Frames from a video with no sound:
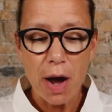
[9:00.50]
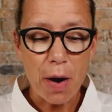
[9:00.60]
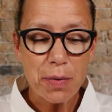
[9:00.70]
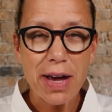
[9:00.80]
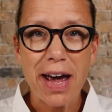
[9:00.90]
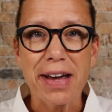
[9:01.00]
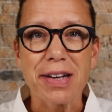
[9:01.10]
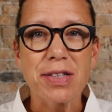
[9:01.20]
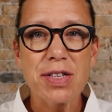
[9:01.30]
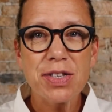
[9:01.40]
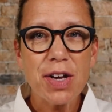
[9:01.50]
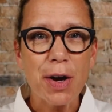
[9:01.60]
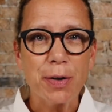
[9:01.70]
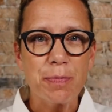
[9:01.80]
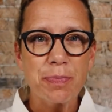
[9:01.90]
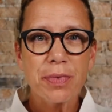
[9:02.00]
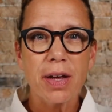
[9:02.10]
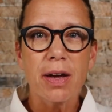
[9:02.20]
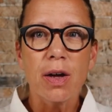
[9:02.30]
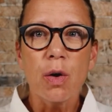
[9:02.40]
Okay, so
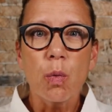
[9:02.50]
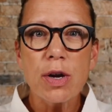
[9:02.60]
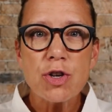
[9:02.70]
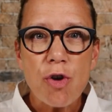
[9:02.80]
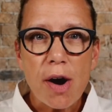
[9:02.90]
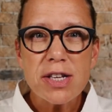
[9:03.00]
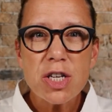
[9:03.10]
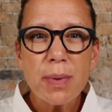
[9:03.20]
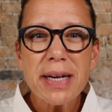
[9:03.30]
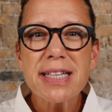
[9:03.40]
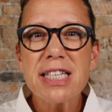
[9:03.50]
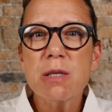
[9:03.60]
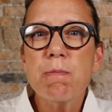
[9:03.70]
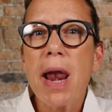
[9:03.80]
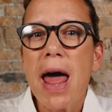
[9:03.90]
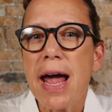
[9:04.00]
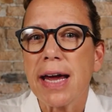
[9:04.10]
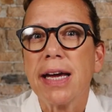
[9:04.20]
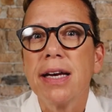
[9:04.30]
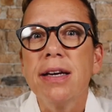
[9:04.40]
we're trying to
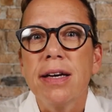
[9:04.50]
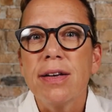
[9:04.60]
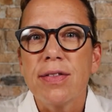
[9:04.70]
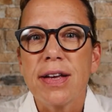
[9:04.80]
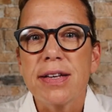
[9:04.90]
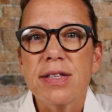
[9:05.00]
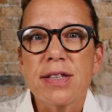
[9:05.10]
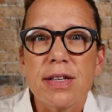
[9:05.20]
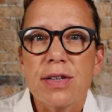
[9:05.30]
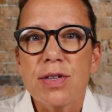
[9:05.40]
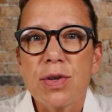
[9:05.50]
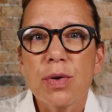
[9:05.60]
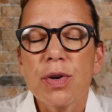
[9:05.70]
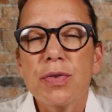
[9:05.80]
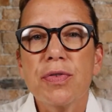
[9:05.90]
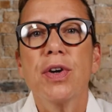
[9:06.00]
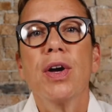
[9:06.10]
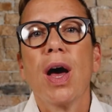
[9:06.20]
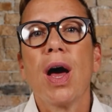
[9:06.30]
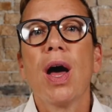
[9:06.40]
explain this sort of
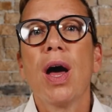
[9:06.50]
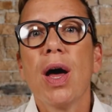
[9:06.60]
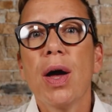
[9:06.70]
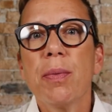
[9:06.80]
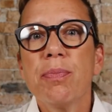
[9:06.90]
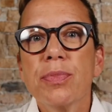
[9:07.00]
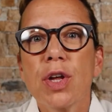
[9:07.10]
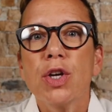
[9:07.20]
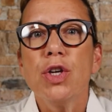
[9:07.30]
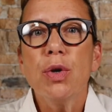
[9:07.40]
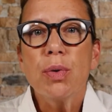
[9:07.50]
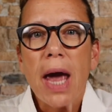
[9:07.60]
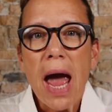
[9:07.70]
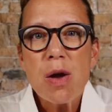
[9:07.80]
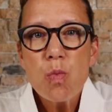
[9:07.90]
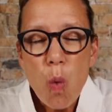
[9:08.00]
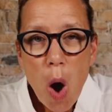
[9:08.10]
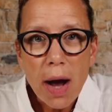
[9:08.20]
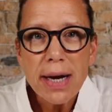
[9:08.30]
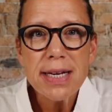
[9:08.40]
UK-wide
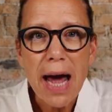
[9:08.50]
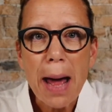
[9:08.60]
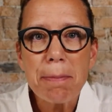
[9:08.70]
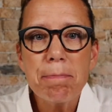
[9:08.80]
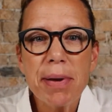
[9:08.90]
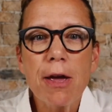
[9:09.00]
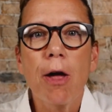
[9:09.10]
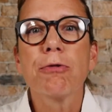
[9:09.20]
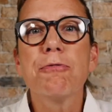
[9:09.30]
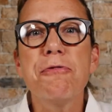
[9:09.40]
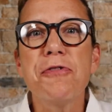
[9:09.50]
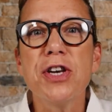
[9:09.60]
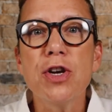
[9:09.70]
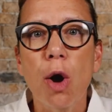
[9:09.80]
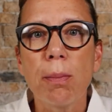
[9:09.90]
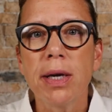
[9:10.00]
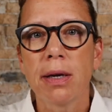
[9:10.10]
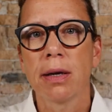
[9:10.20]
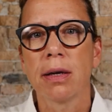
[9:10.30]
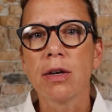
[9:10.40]
and beyond
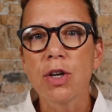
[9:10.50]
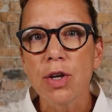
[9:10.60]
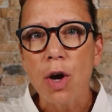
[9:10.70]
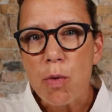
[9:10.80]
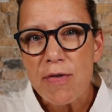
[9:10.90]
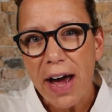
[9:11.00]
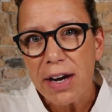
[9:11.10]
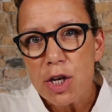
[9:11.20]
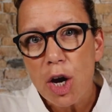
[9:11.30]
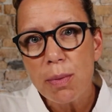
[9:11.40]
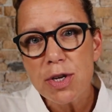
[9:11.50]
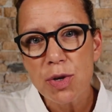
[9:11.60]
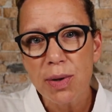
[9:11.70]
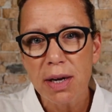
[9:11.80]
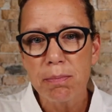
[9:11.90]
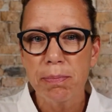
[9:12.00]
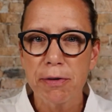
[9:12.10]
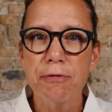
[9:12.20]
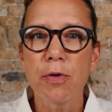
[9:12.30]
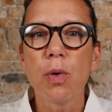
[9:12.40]
phenomenon. You know, we've had a go at doing it
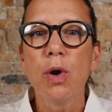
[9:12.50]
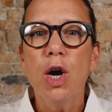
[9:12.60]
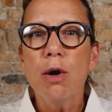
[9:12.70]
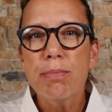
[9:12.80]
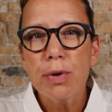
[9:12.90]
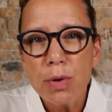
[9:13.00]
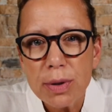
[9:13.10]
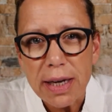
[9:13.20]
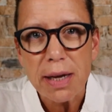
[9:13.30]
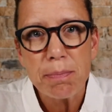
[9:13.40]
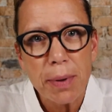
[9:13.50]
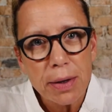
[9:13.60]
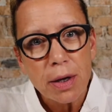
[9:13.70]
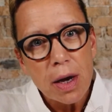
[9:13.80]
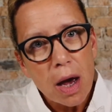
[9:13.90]
before broadly, but